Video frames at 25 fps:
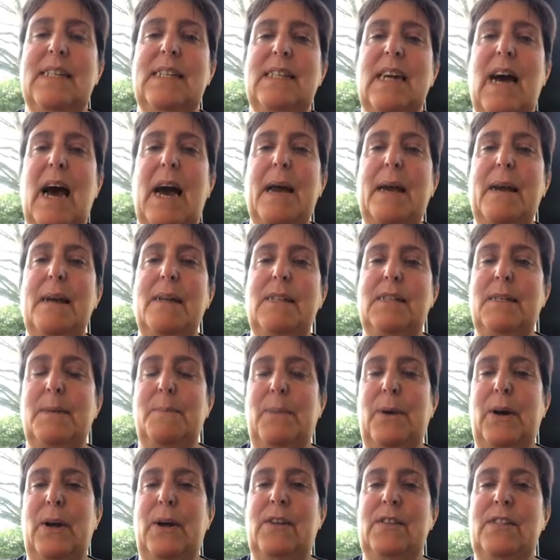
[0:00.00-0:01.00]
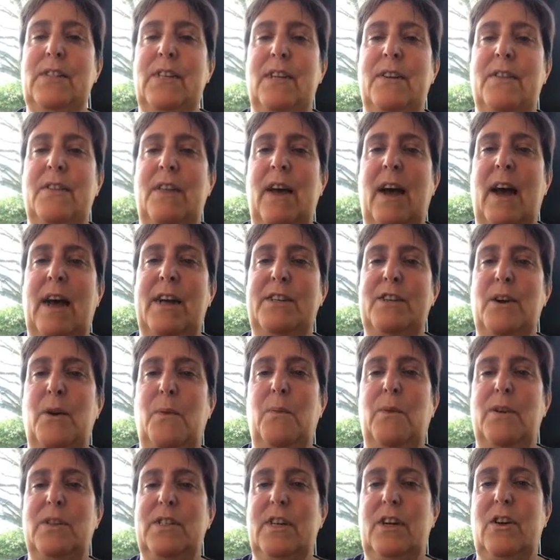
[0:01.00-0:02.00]
tight person that I
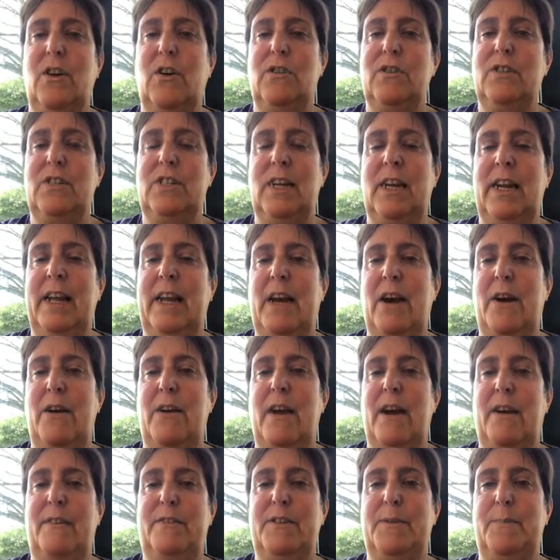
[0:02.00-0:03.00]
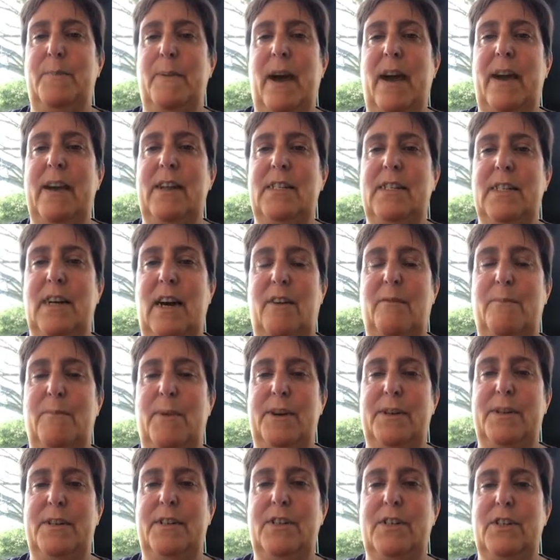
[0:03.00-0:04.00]
don't want to constantly go and have to pay to have
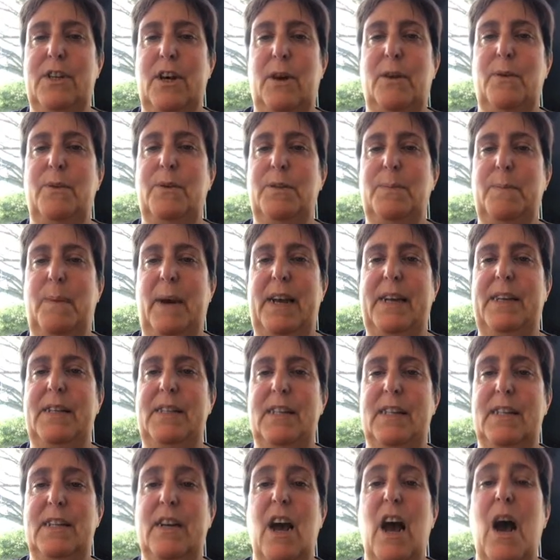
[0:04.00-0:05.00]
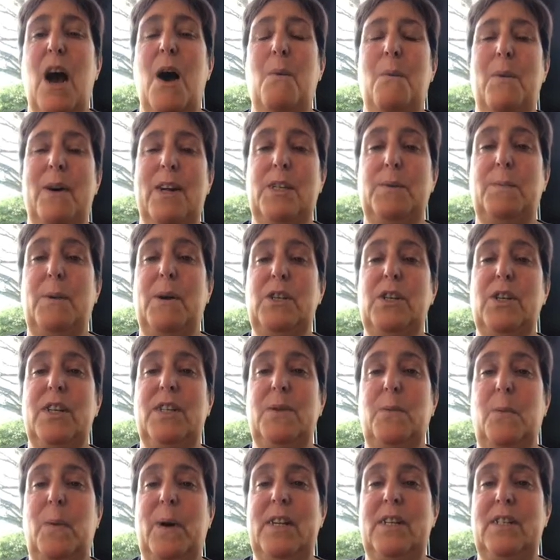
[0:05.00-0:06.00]
my toes painted, and especially
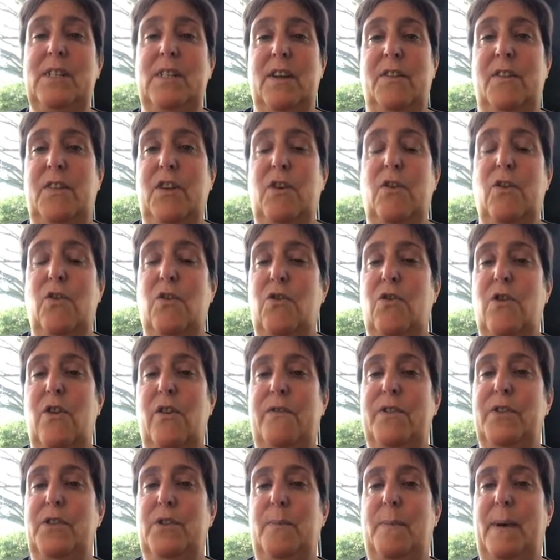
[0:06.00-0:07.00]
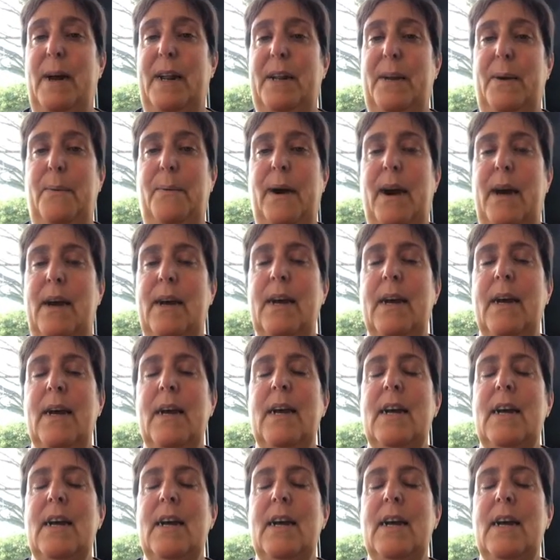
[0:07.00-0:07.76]
in the winter they're all covered up anyway.